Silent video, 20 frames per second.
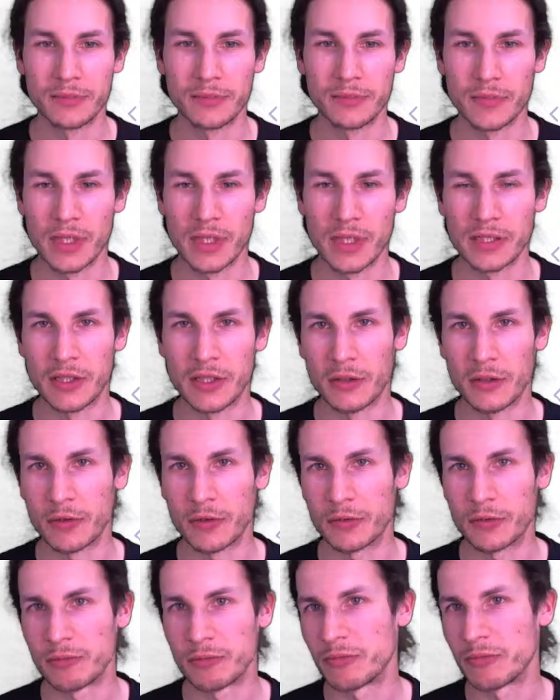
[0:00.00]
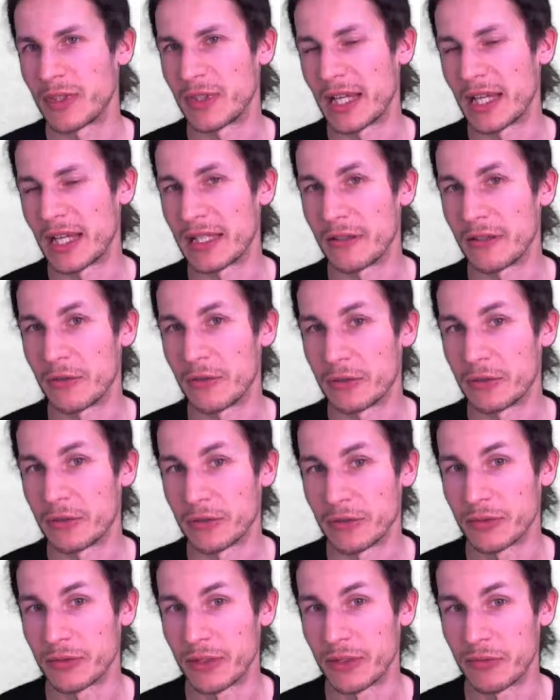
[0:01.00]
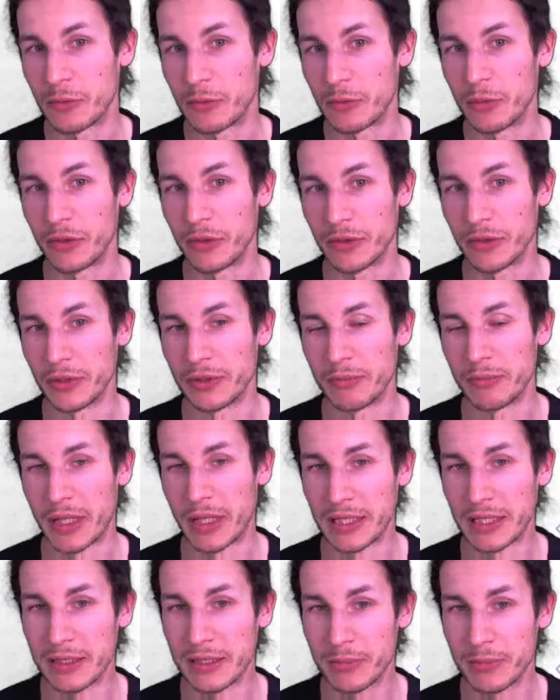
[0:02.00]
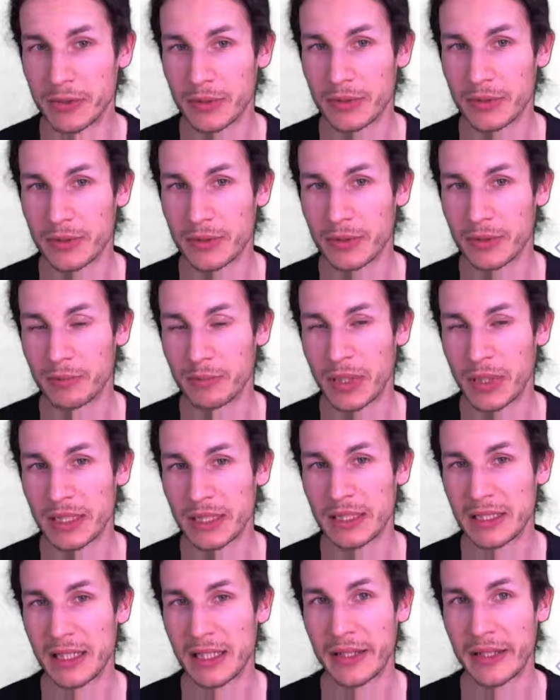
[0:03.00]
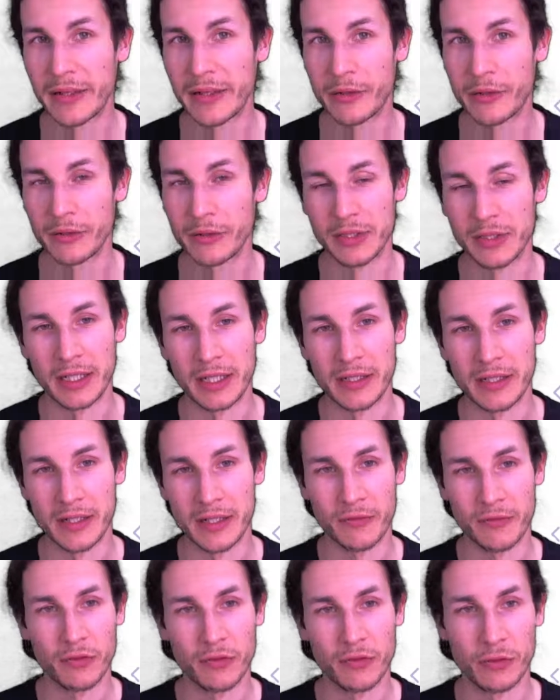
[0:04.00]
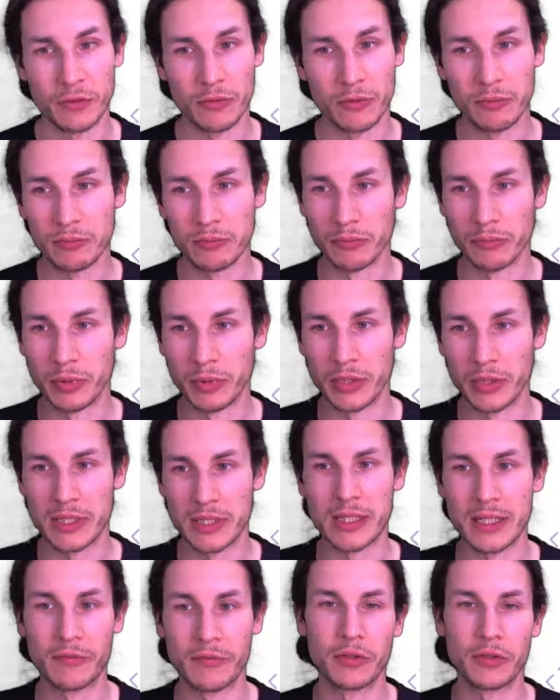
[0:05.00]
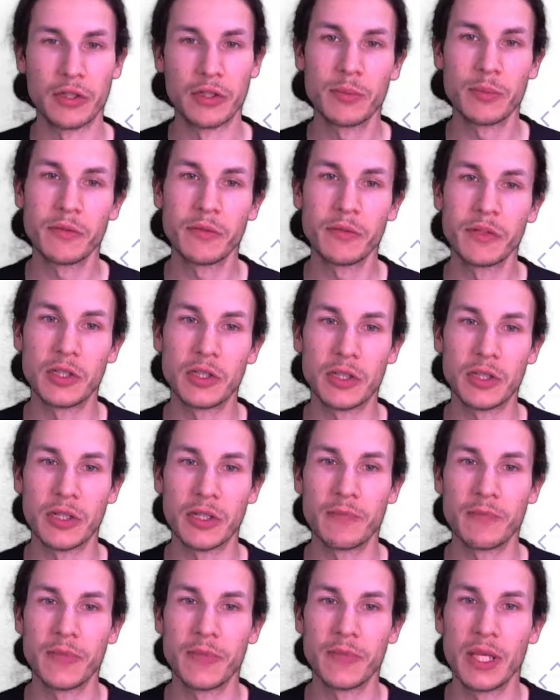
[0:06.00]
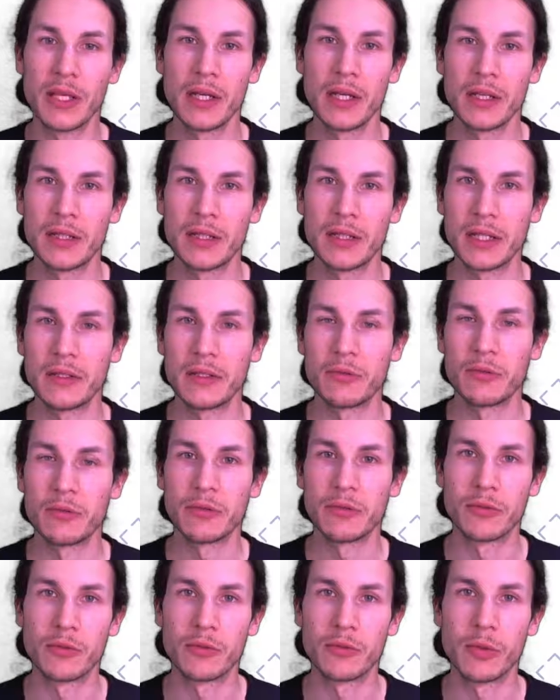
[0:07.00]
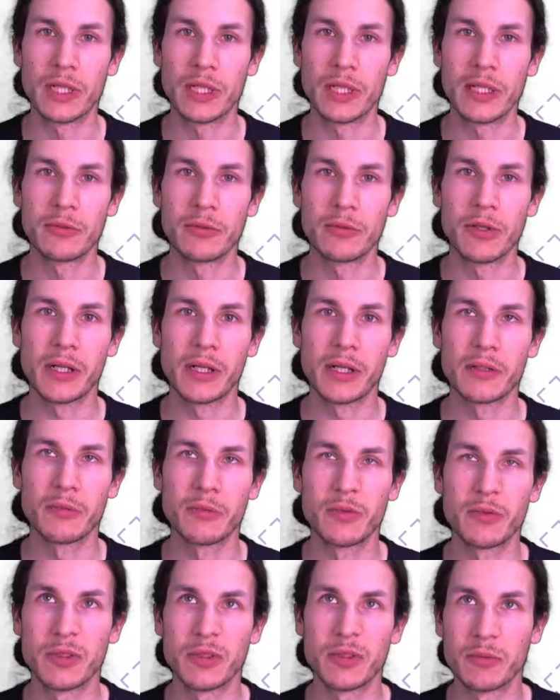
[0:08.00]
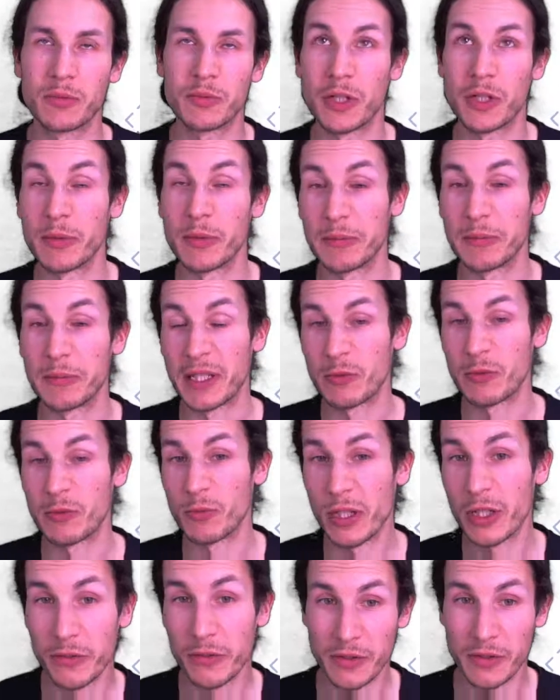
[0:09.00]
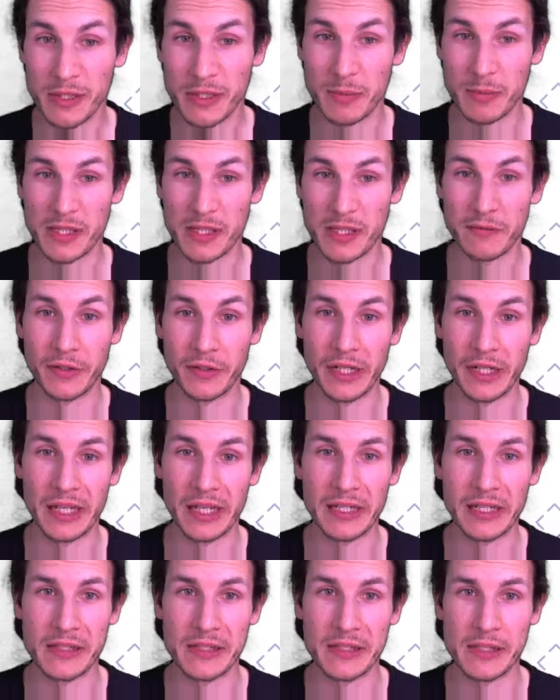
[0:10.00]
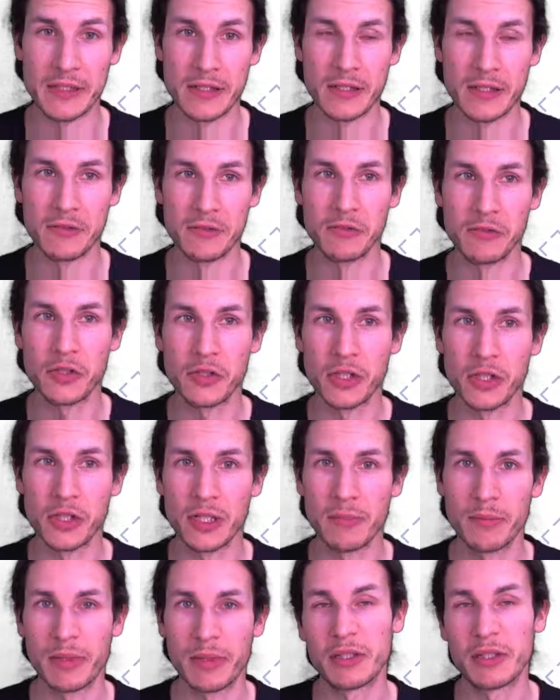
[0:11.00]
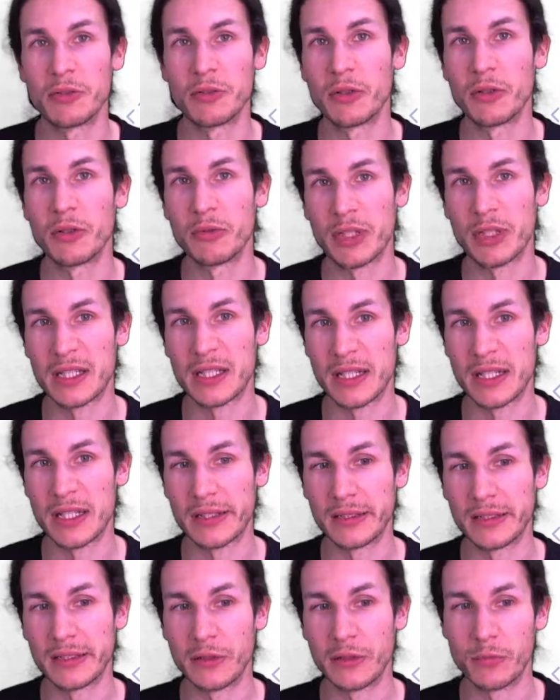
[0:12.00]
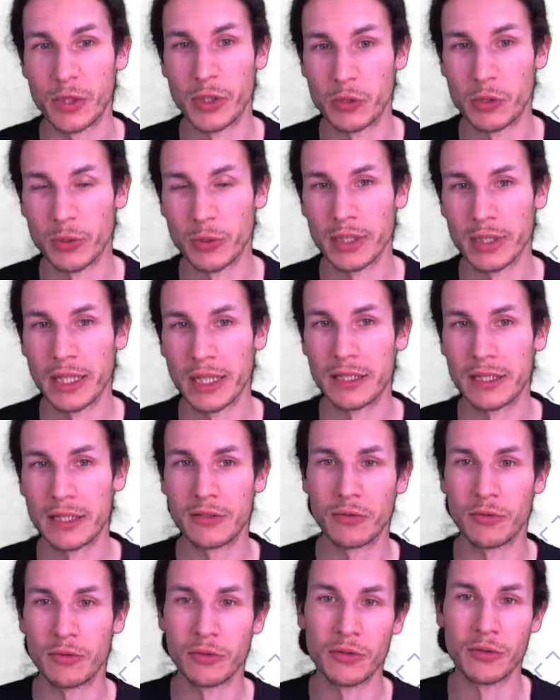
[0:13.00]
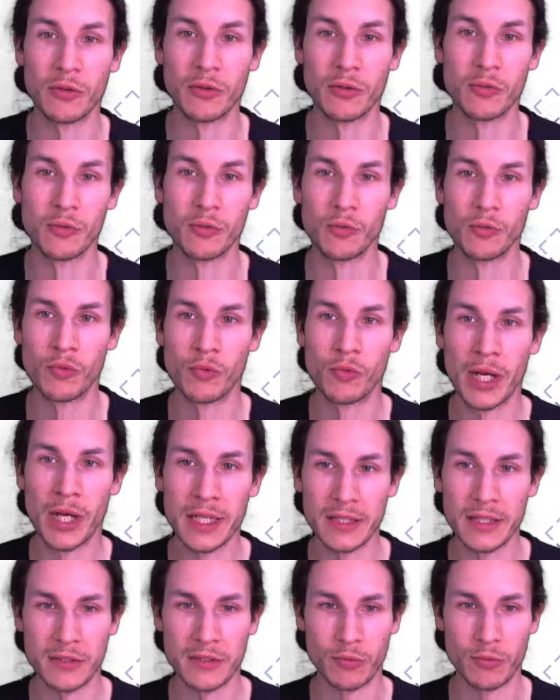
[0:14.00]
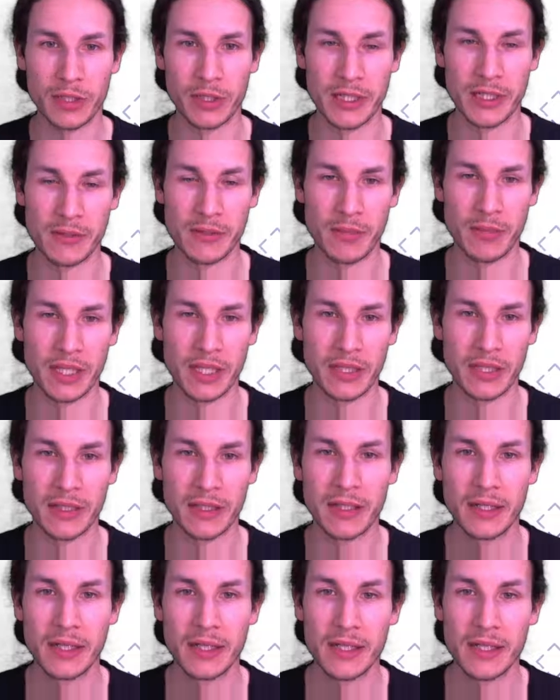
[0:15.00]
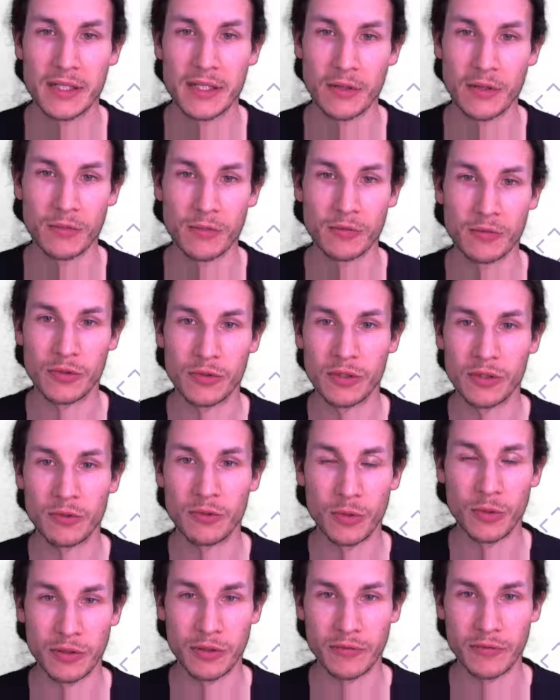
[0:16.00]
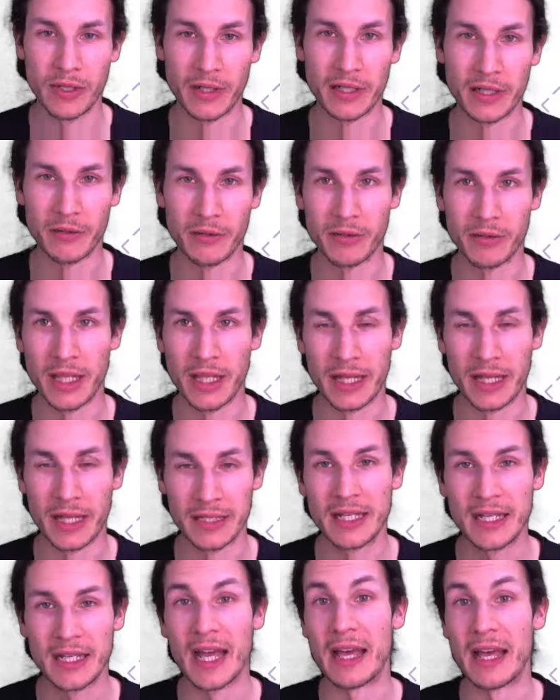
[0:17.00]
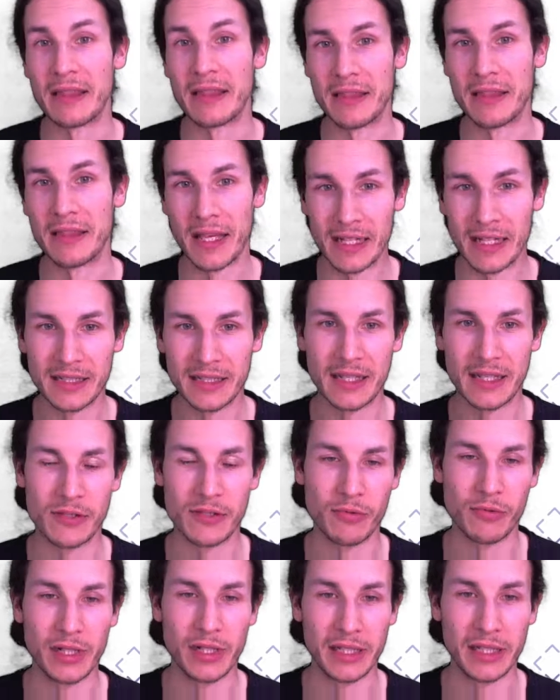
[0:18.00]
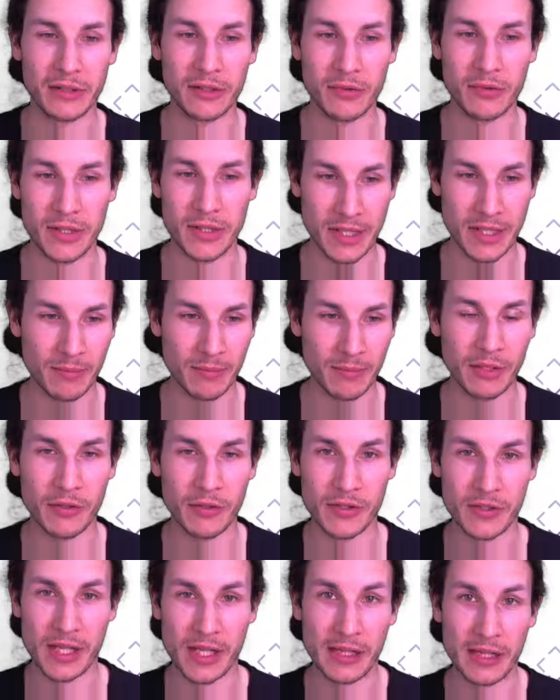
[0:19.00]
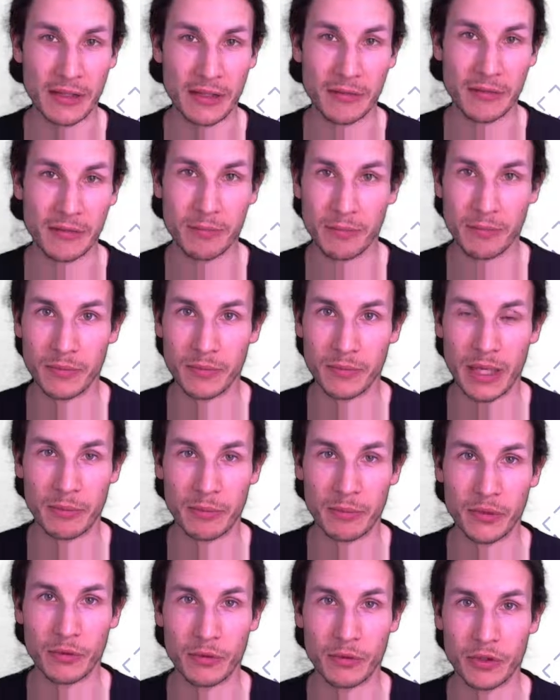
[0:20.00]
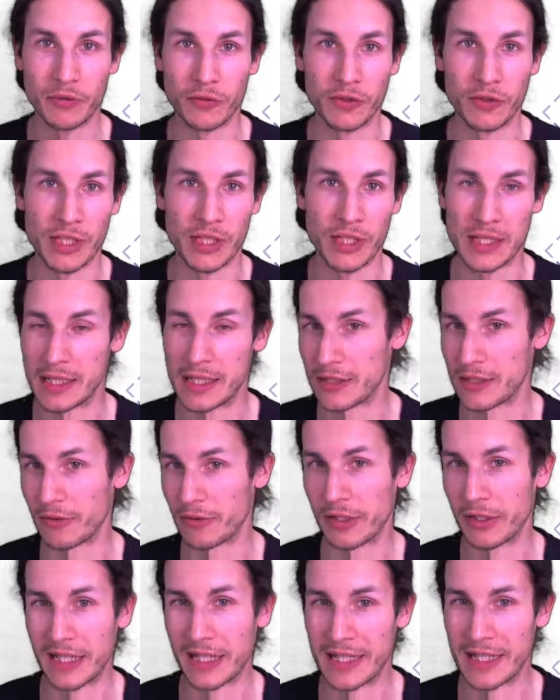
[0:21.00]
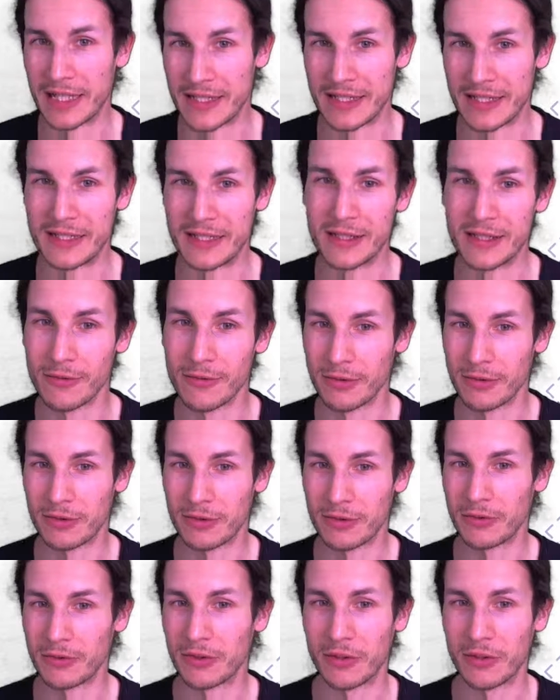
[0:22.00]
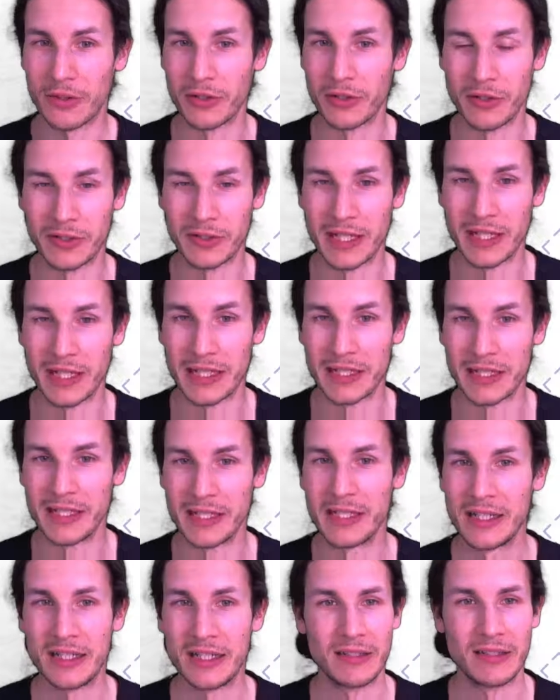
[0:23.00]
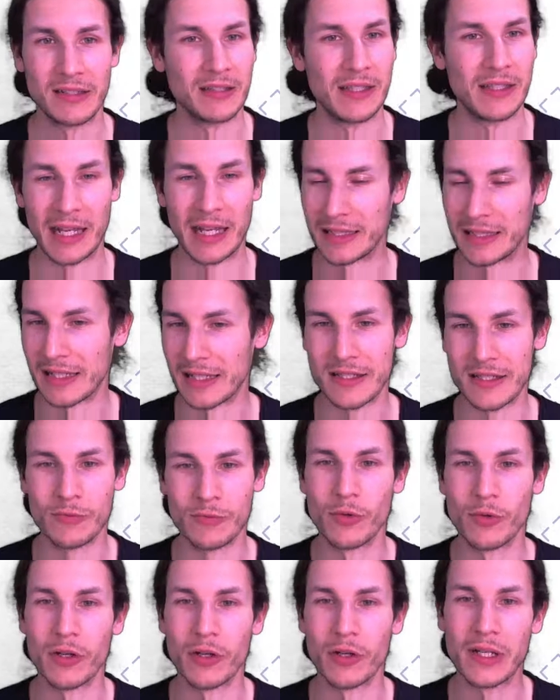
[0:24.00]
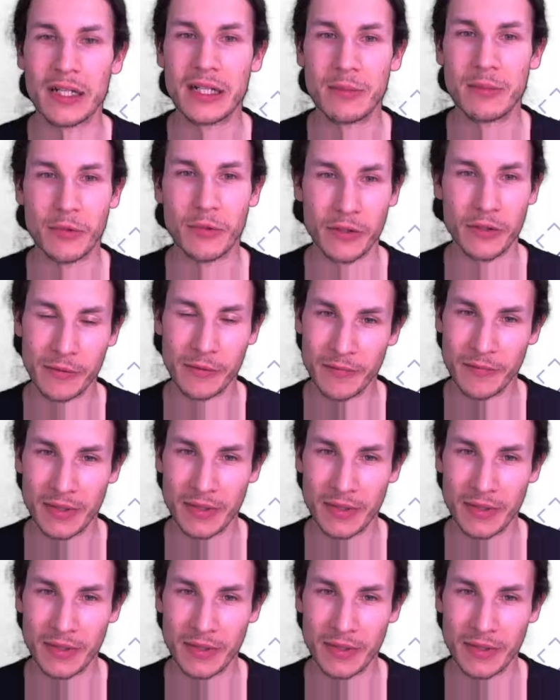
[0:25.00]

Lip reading: So then if you build multi-layer containers, if you build stuff on top of each other, then you quickly run into the problem that one of the specific layers is huge, but you don't exactly know which one, and you don't know where this one is big. So you want to find out that. And then it gets really interesting, because then the approach of just installing NCDU into your container, that doesn't work anymore.